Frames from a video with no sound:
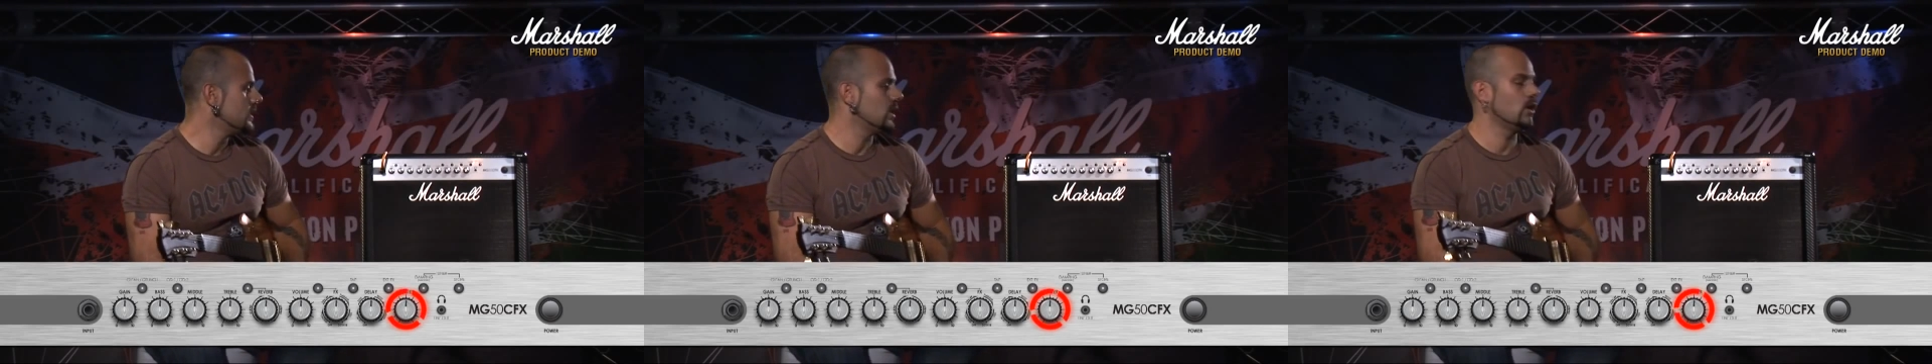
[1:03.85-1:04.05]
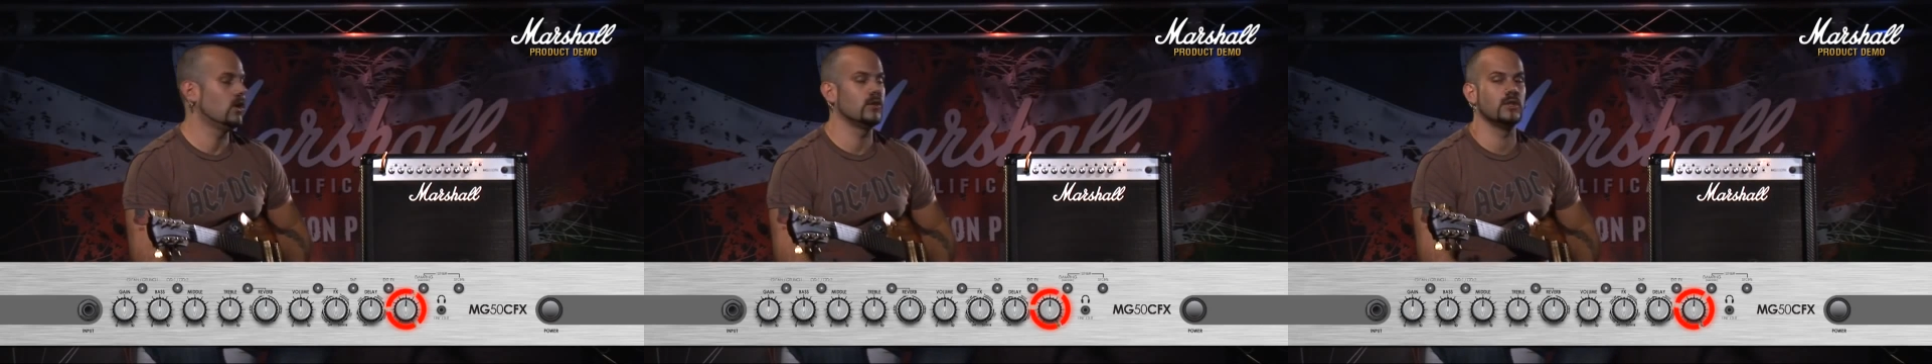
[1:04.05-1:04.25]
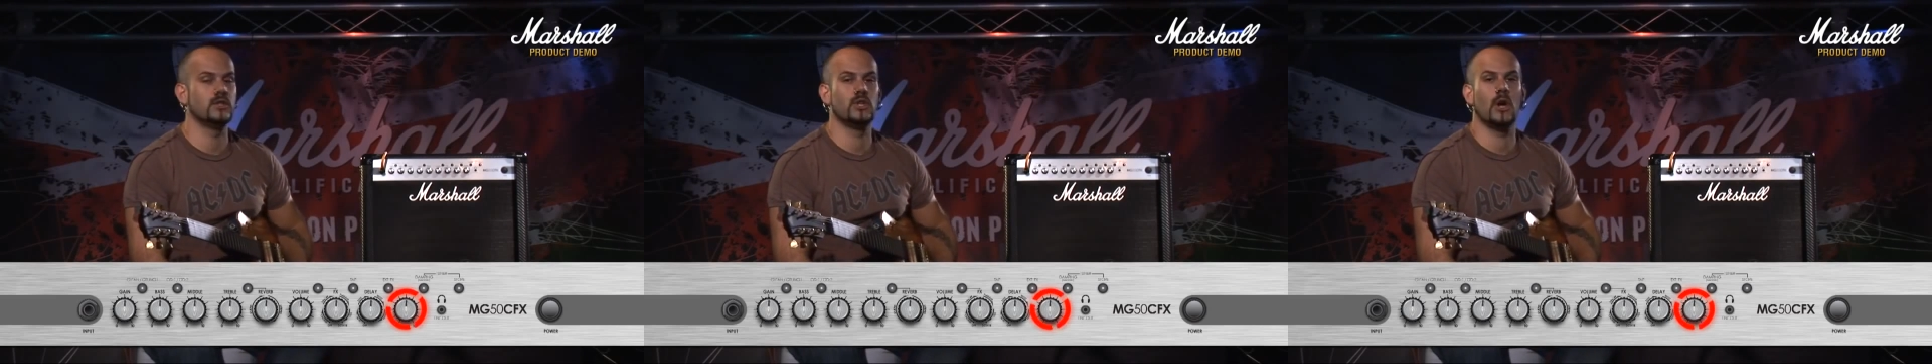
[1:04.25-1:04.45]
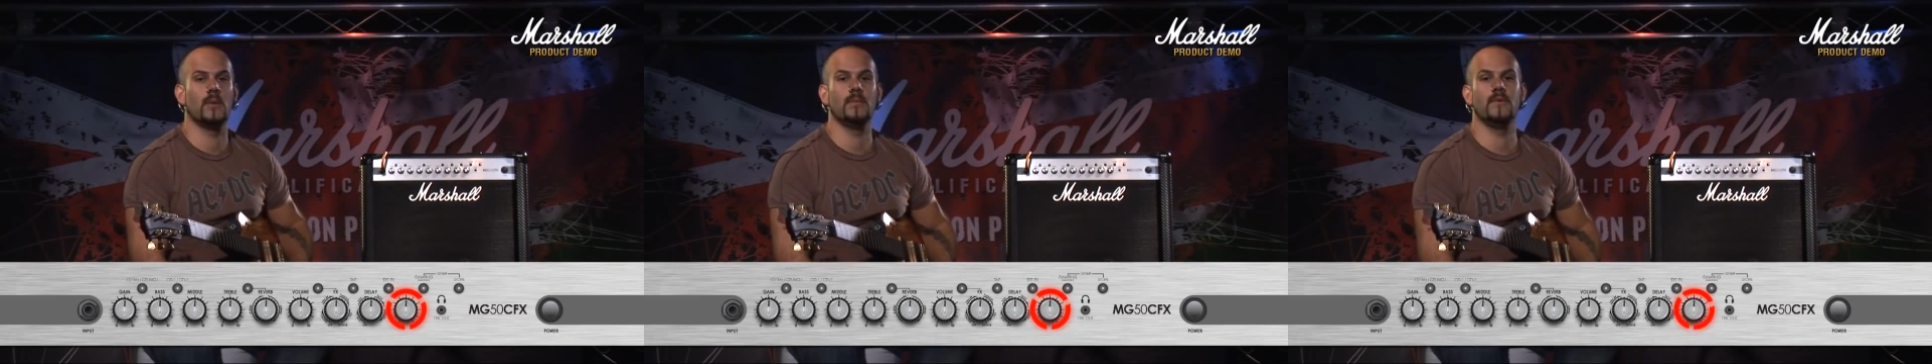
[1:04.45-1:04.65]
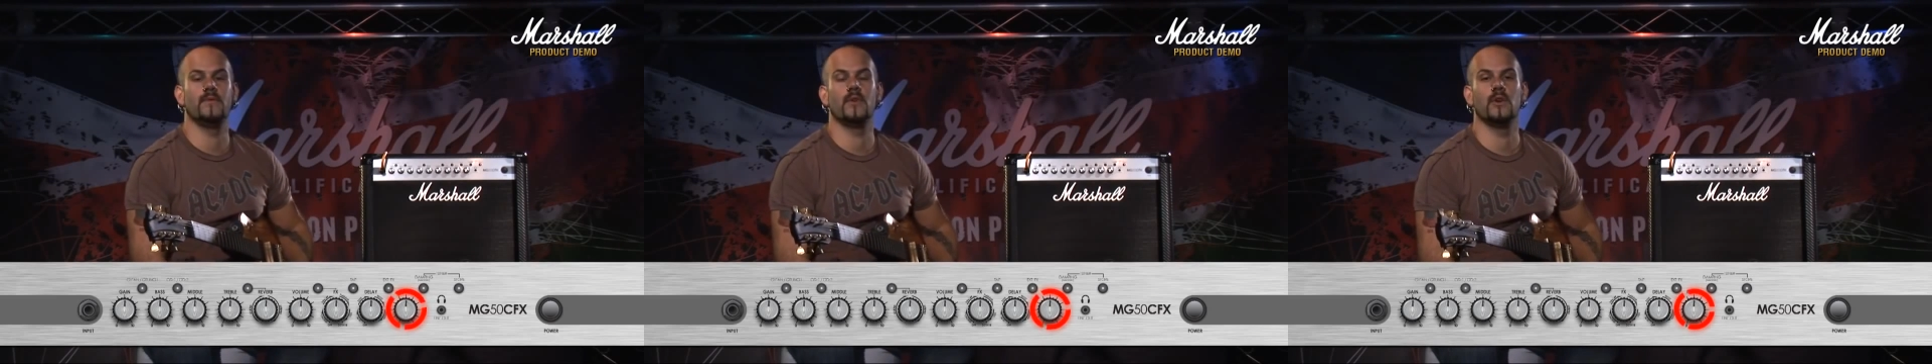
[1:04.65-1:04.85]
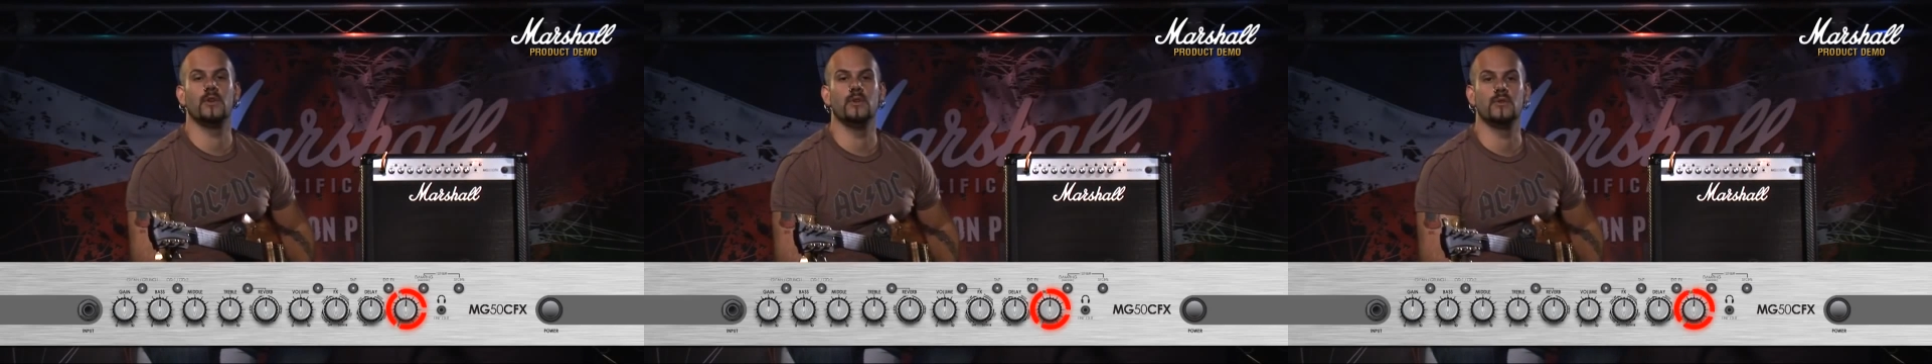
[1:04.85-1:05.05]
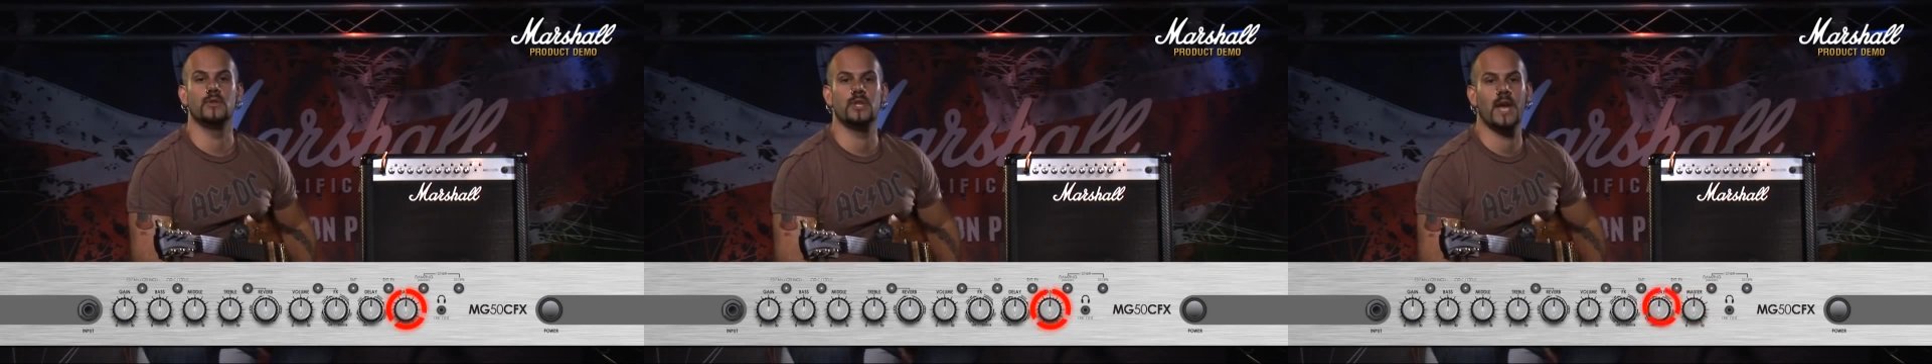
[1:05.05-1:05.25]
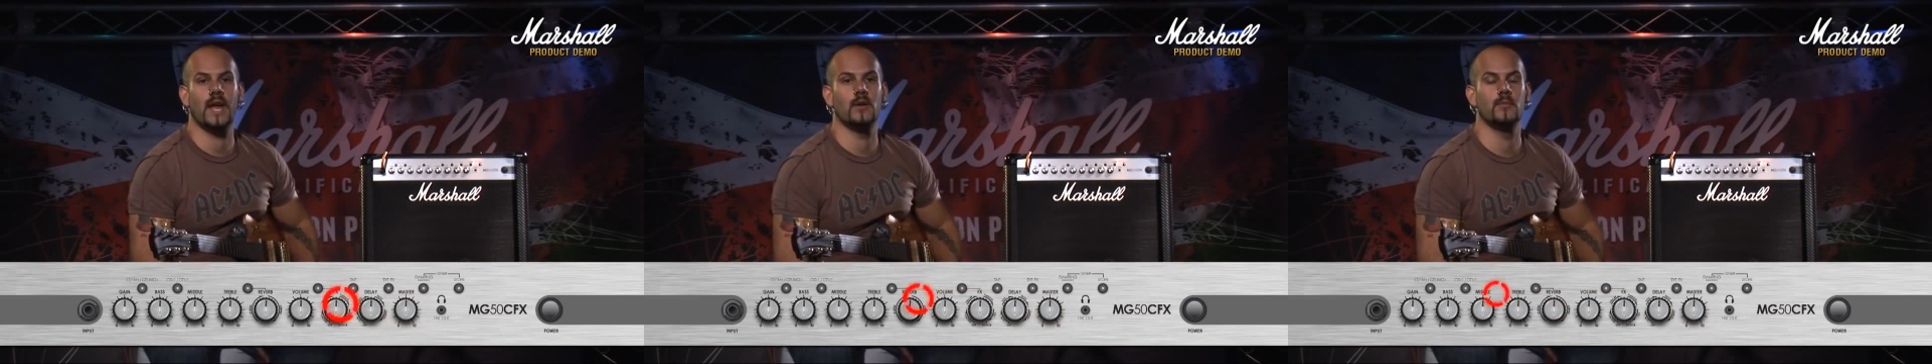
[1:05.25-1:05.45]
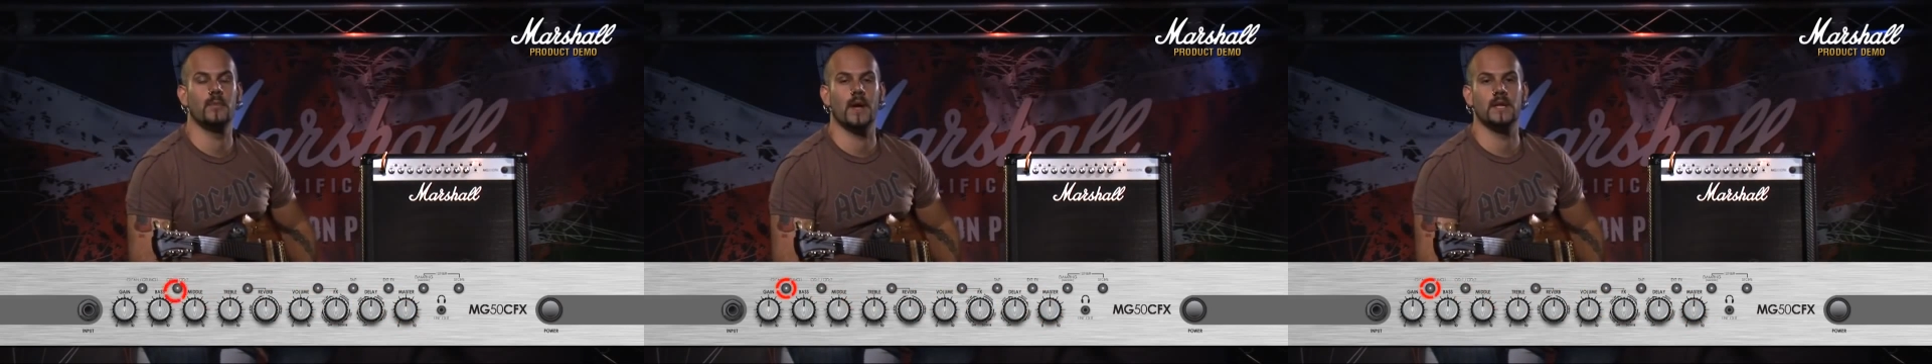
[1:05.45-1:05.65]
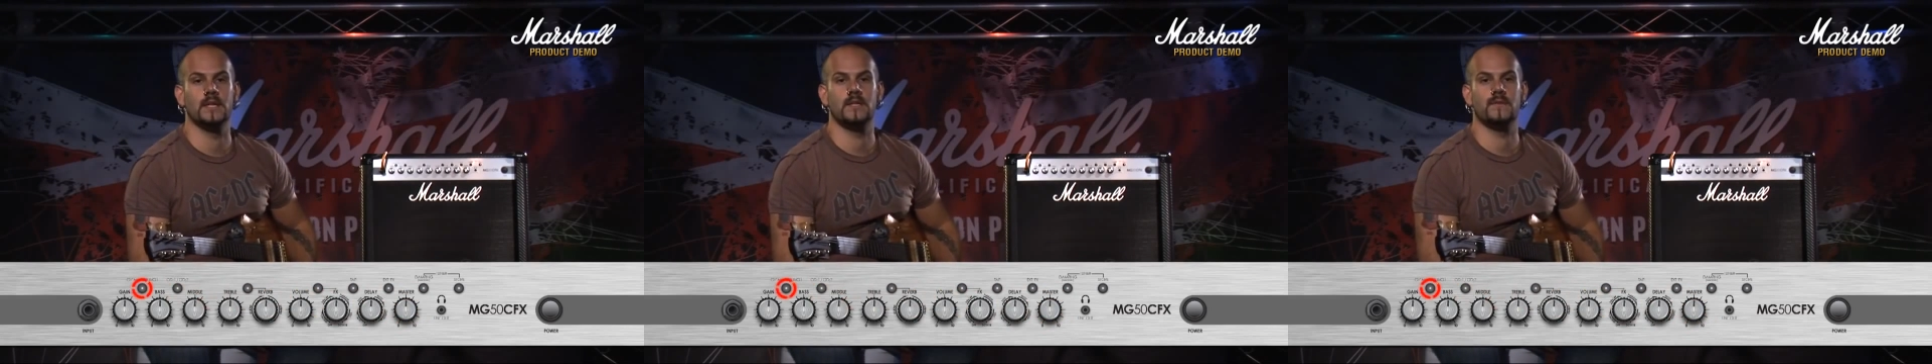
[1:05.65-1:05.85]
Along the top, you've got your channel
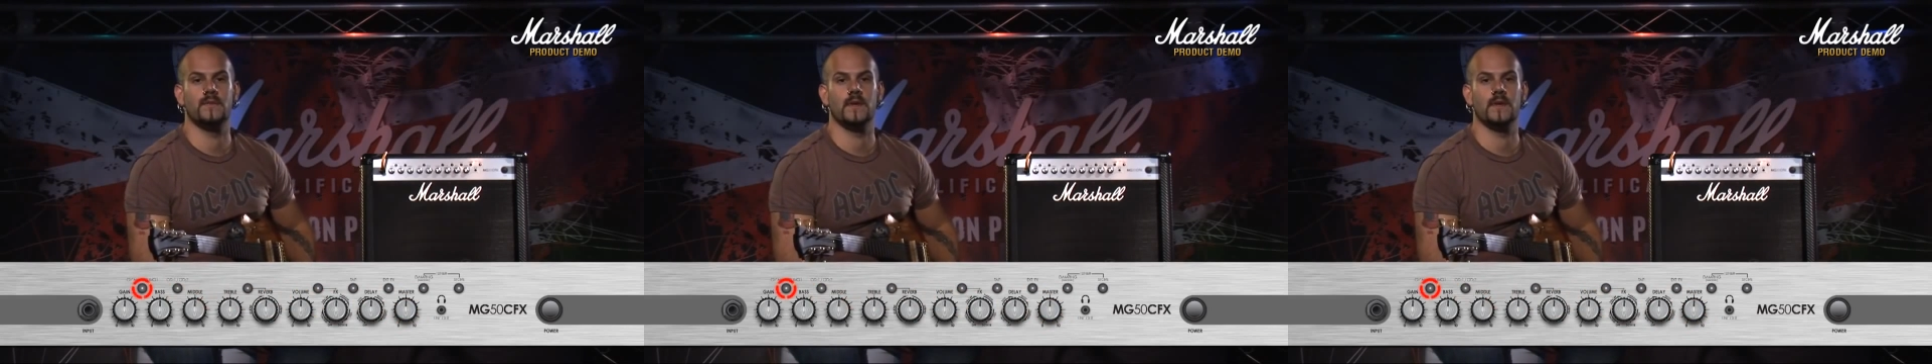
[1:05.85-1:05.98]
buttons.